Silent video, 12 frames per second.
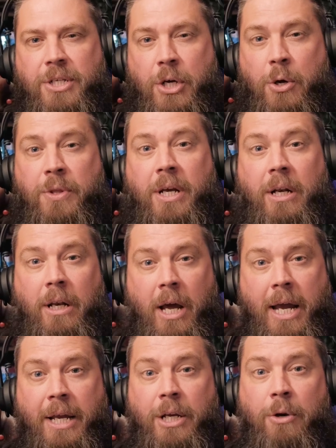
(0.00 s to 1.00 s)
so the
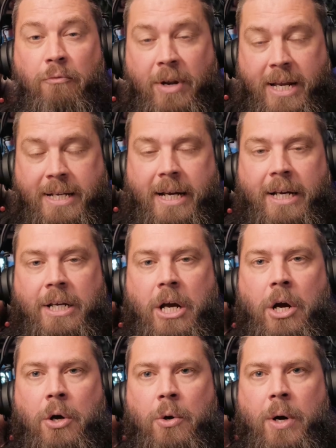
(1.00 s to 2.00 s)
client can read it and
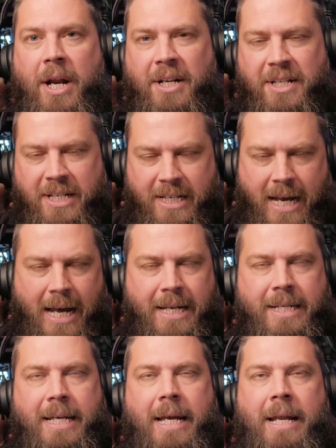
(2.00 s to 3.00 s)
go and
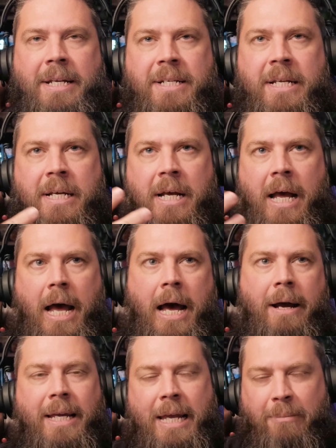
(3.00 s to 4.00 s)
understand it and
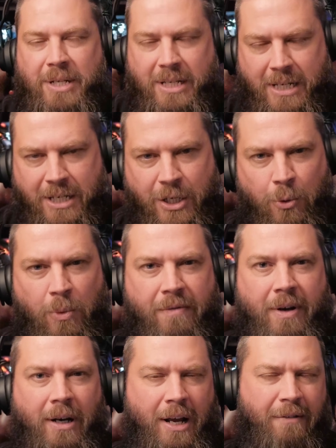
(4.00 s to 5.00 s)
keep consistent
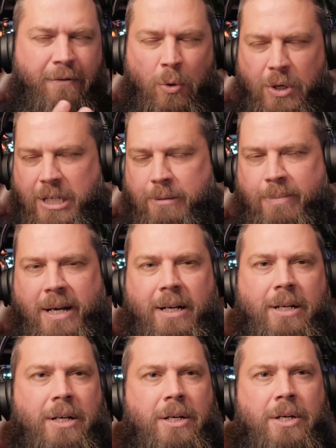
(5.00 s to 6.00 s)
with it, like voice
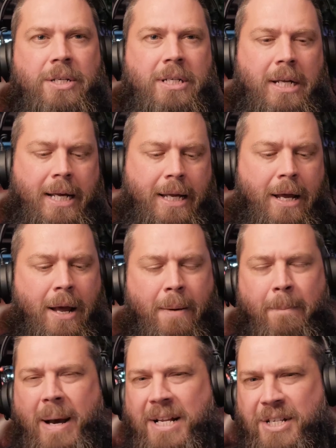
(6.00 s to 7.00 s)
pillars, like
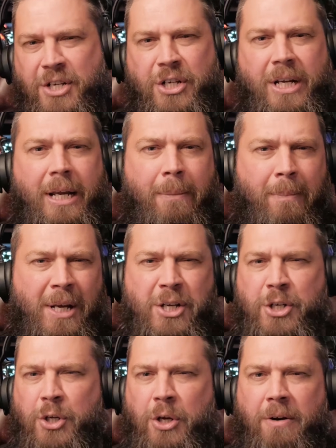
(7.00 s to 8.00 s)
messaging,
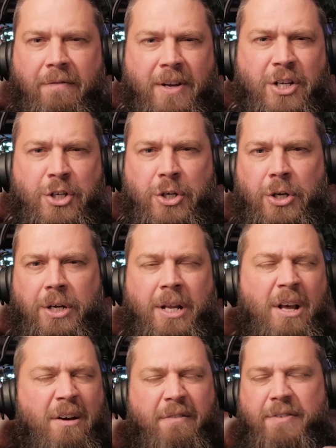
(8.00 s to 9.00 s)
mission, vision,
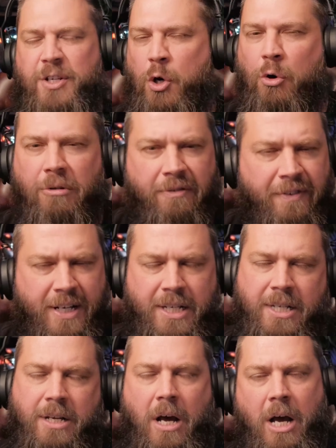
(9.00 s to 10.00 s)
photography
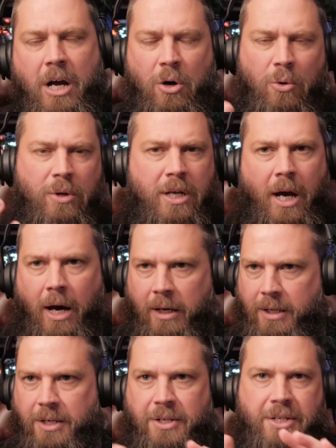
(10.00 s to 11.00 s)
style,
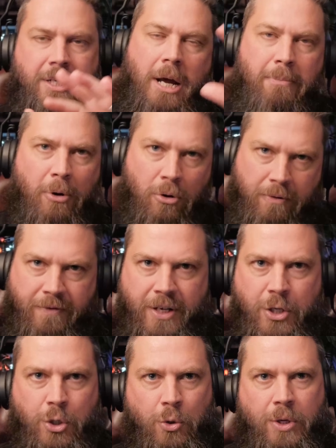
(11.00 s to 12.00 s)
colors,
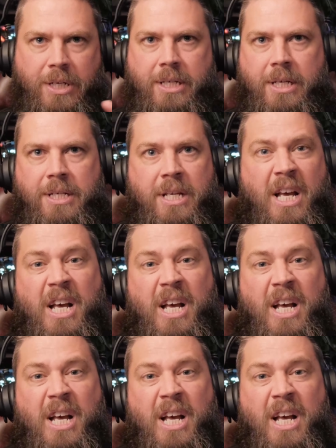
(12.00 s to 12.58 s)
typography choices,